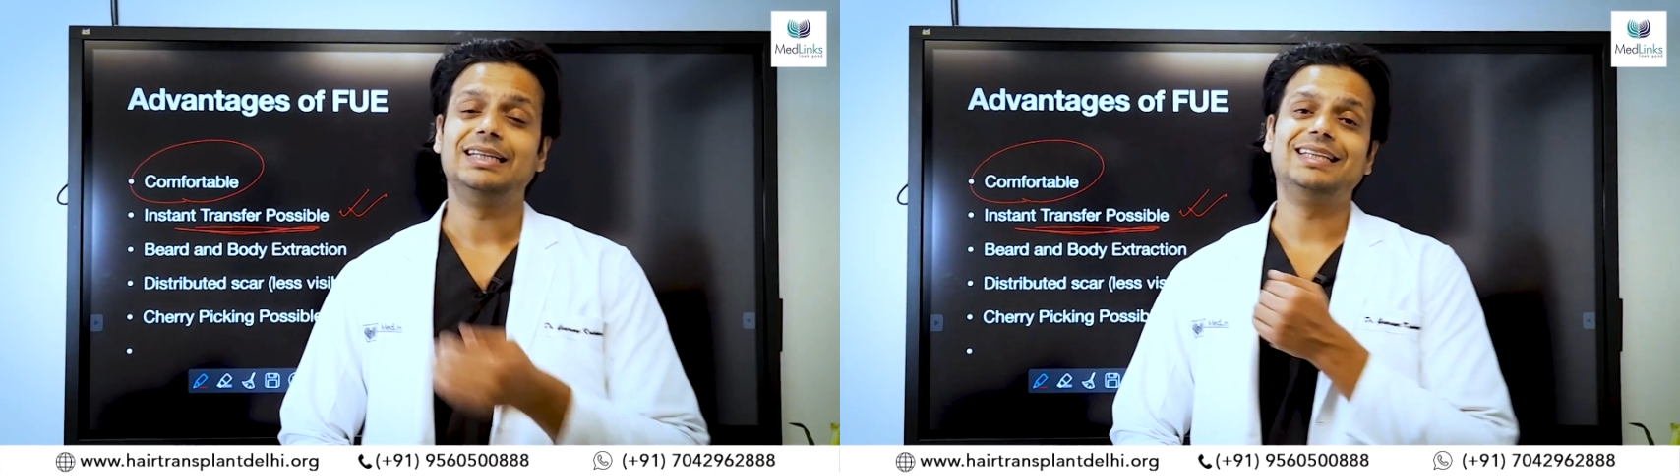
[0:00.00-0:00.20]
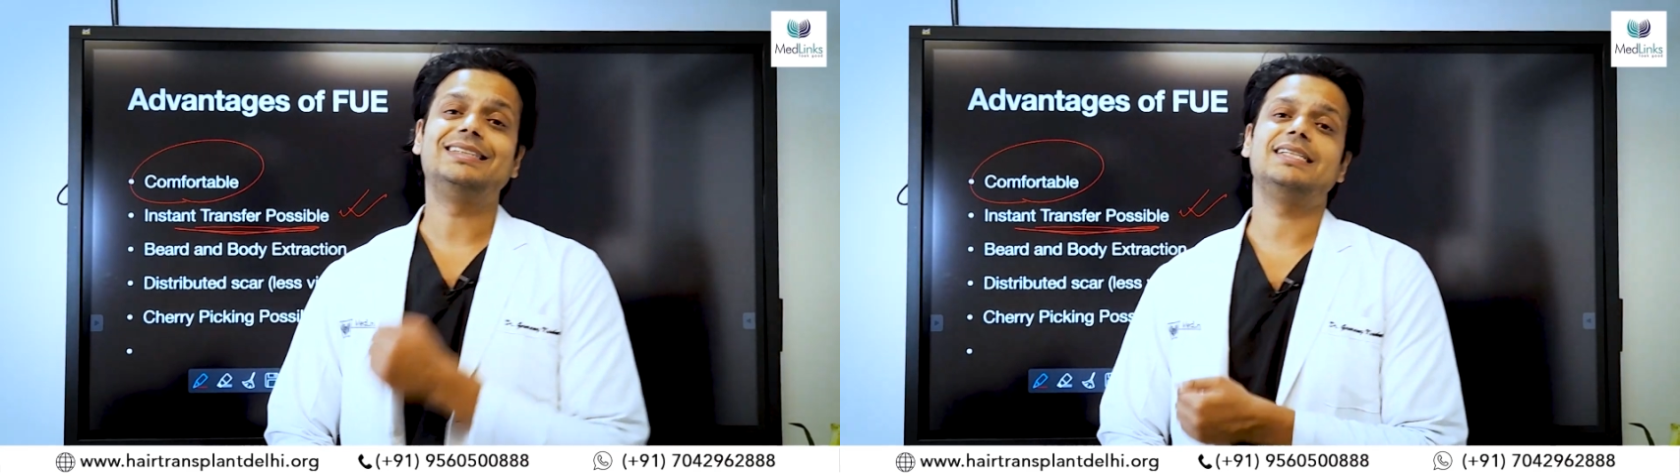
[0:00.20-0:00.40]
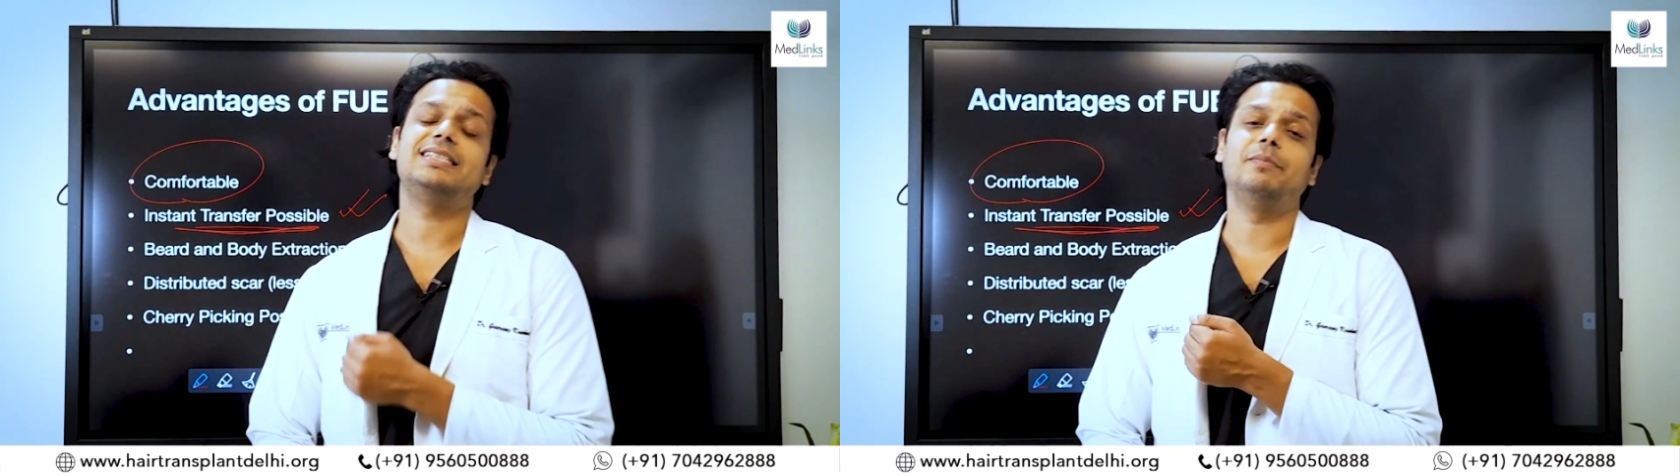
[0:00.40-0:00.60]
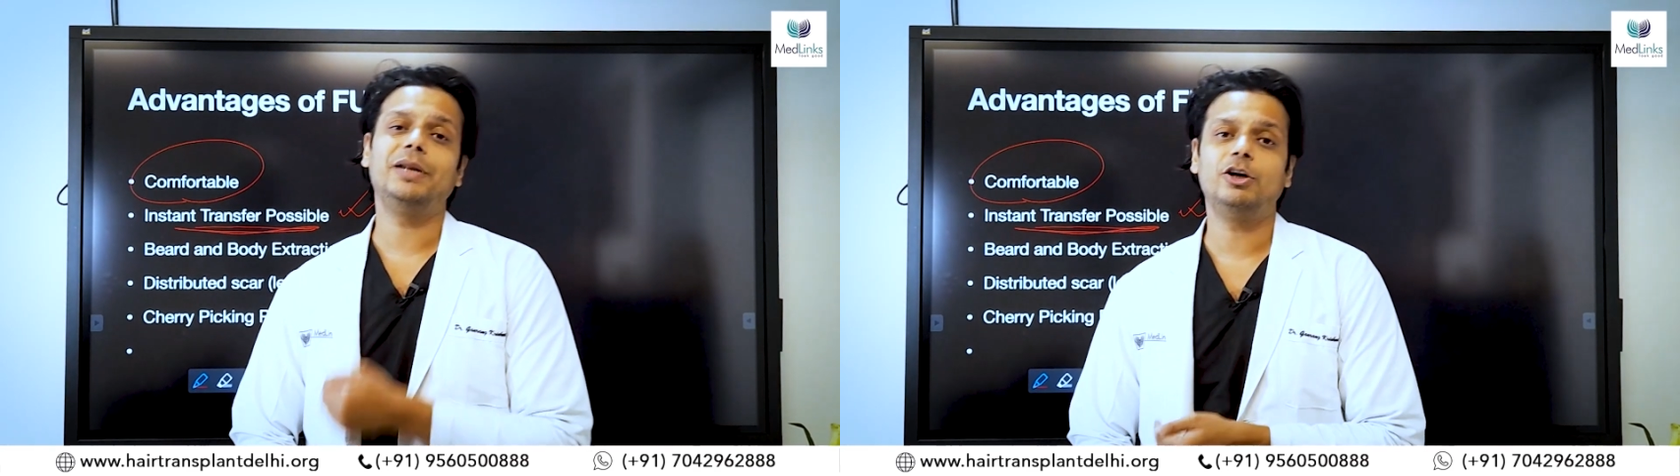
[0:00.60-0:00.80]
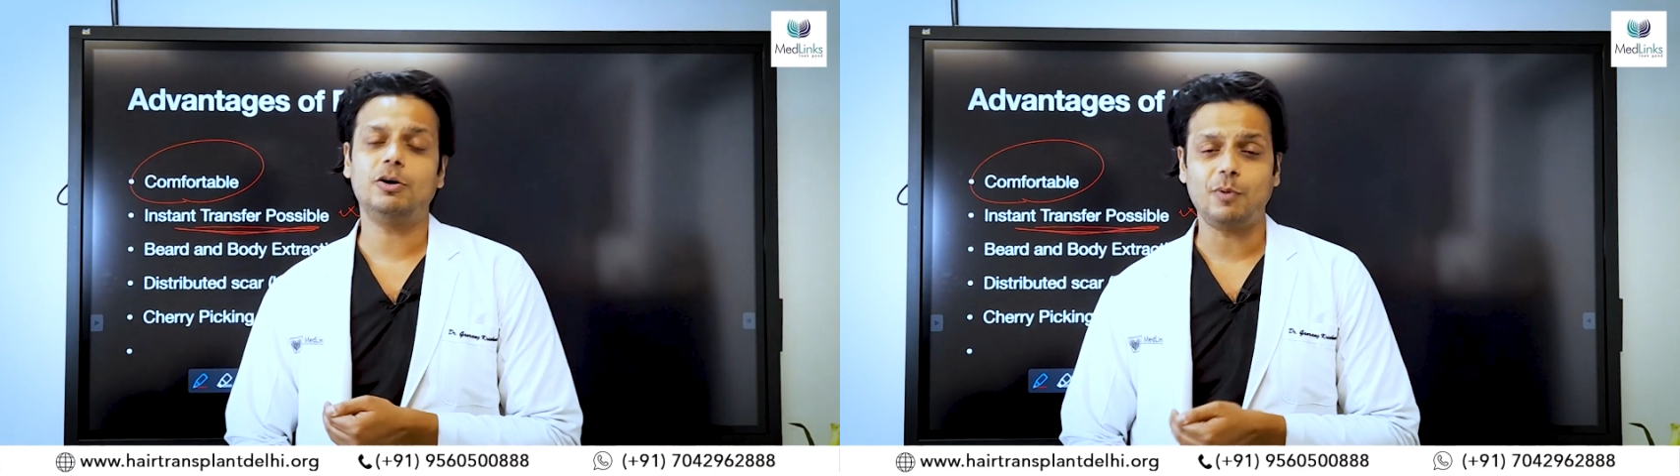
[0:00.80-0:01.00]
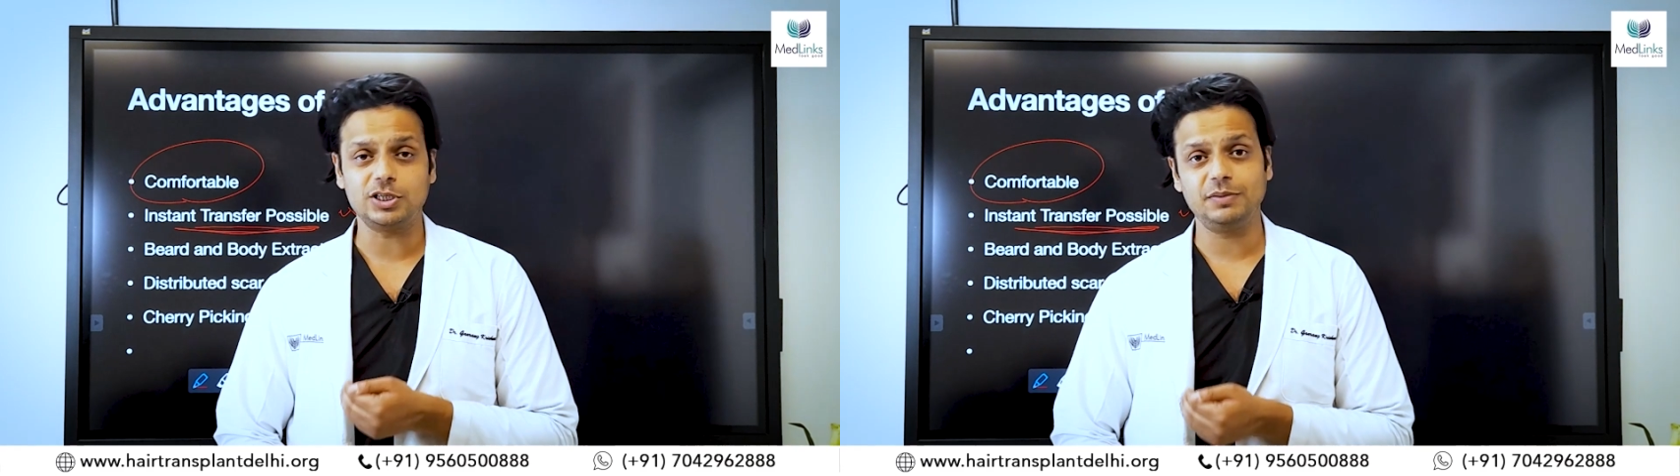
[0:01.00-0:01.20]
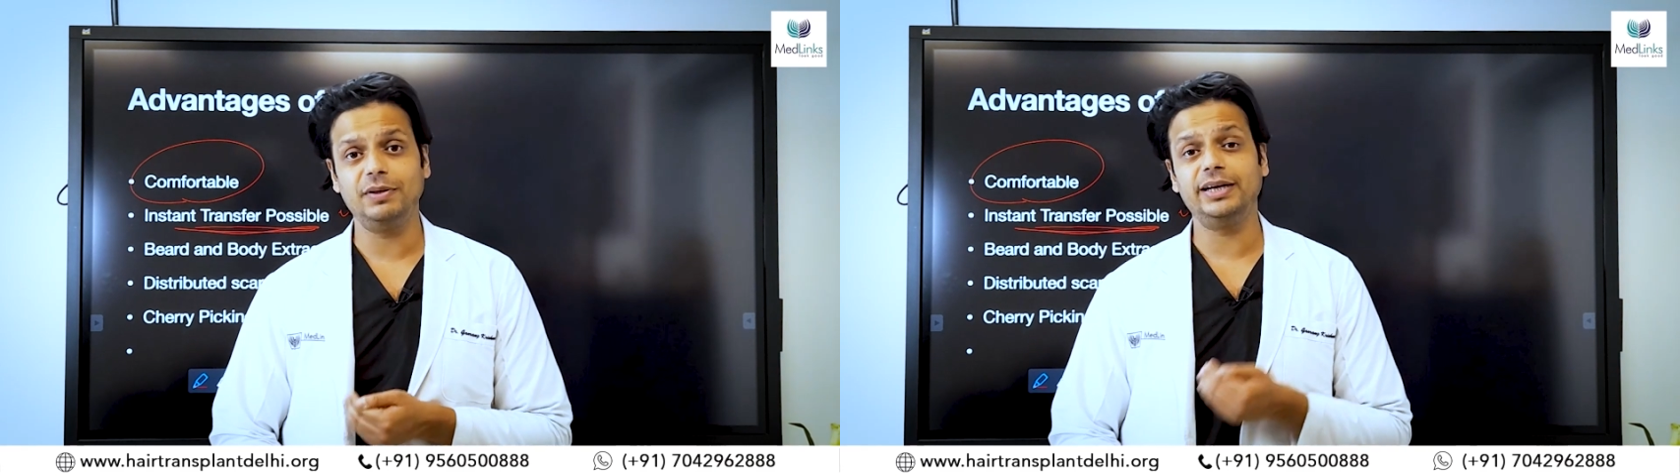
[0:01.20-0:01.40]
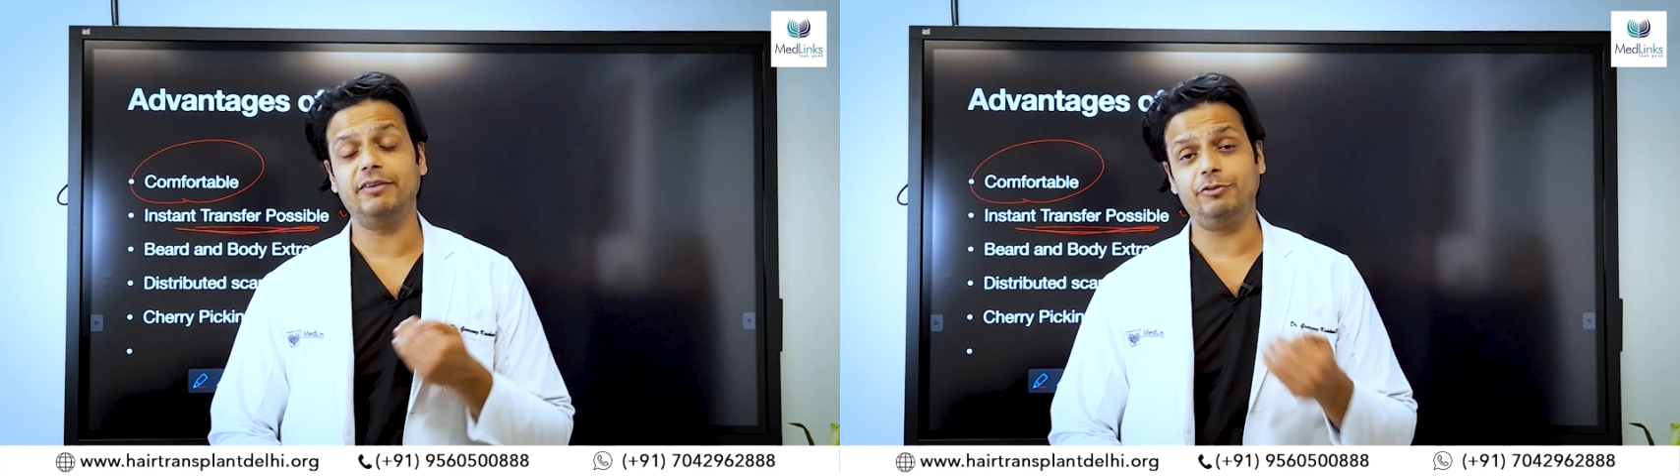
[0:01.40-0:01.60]
This is simply not possible
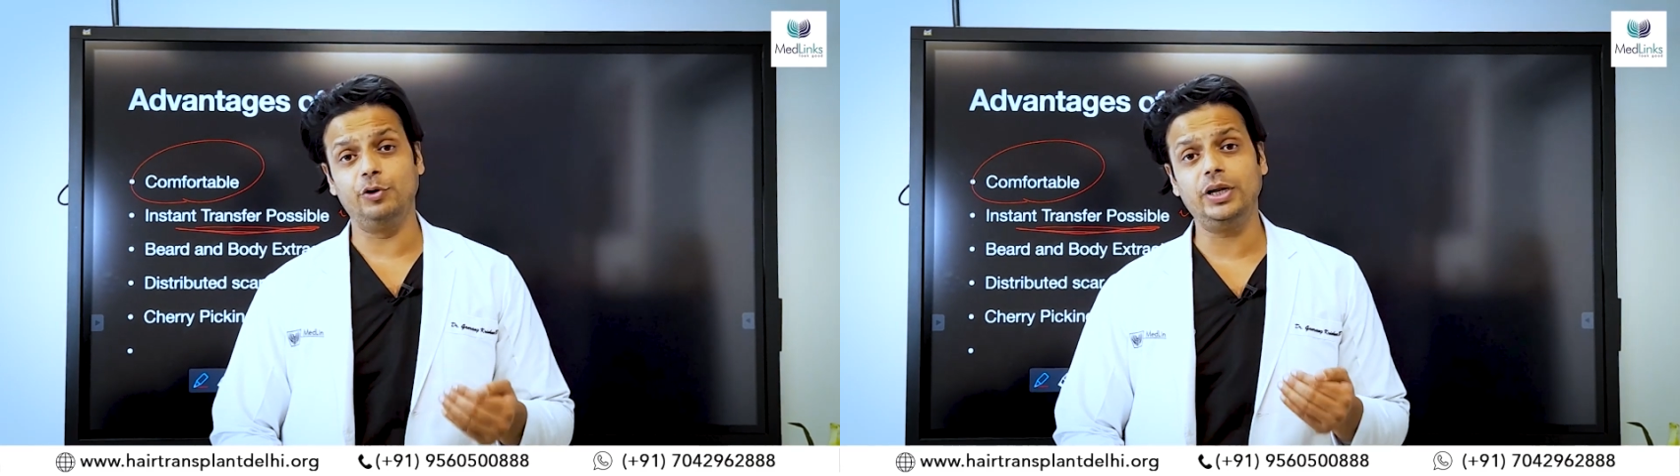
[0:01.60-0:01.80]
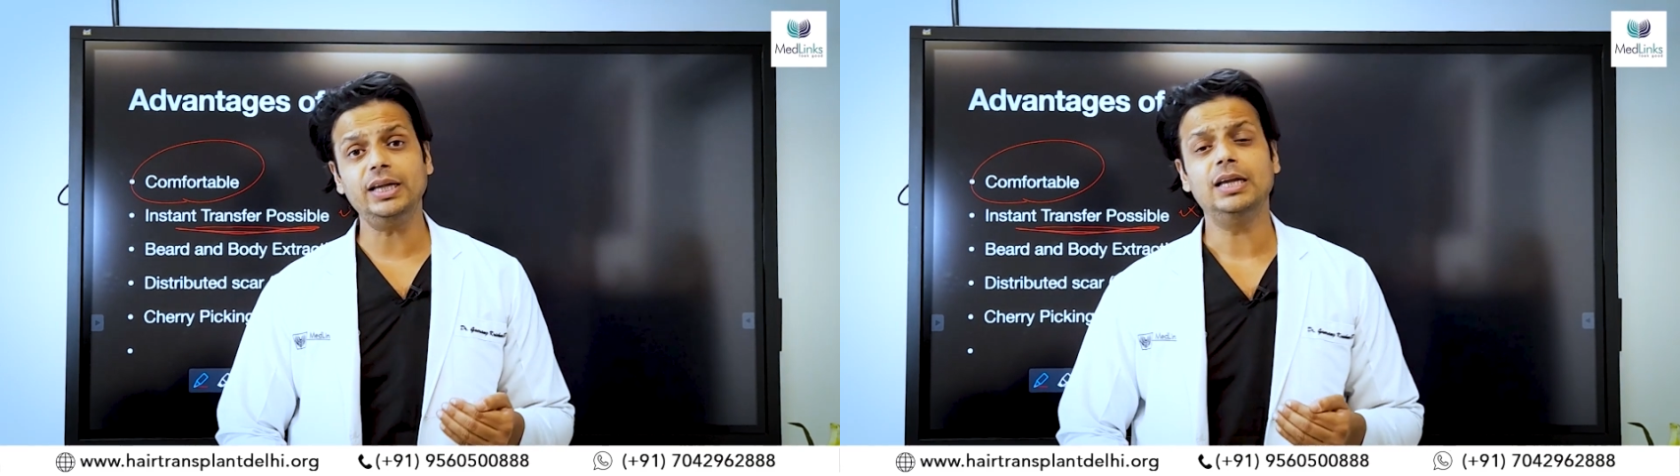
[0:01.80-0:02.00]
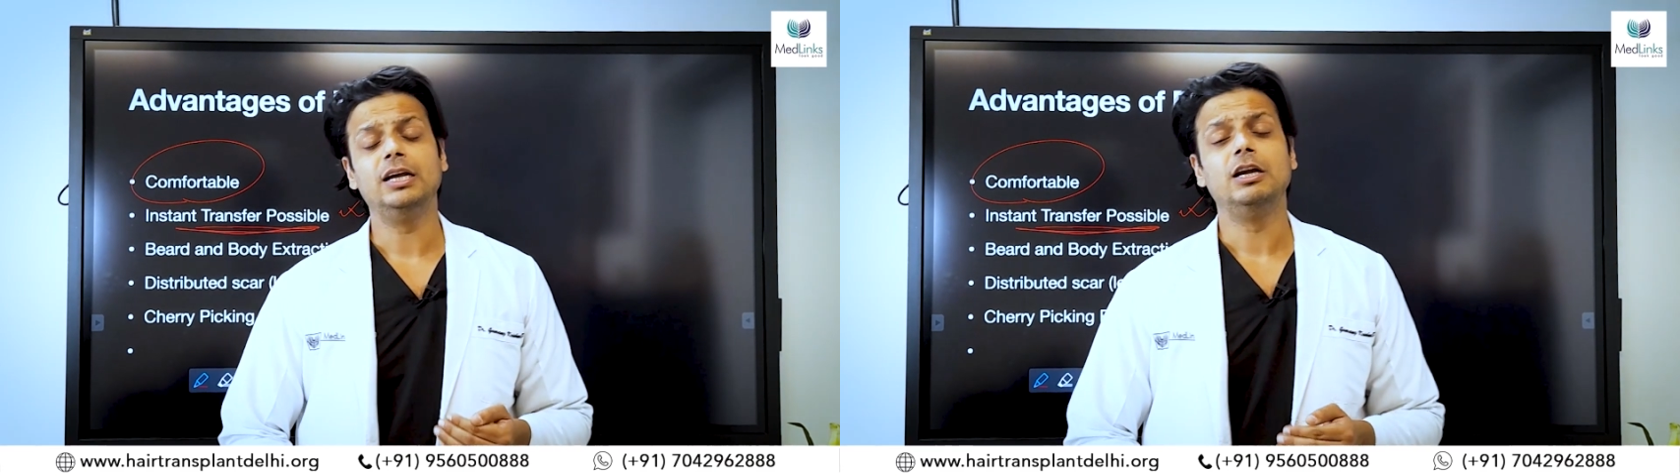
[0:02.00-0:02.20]
in FUT